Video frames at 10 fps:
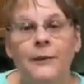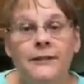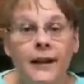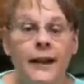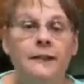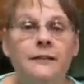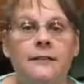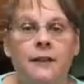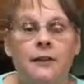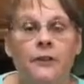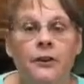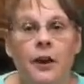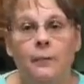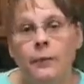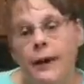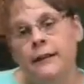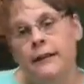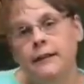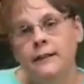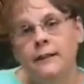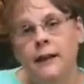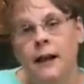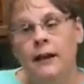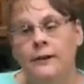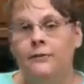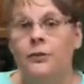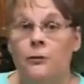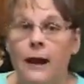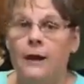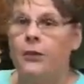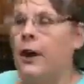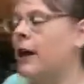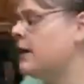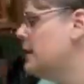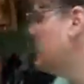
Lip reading: was asked to give you a couple ideas on how to use our rock crock.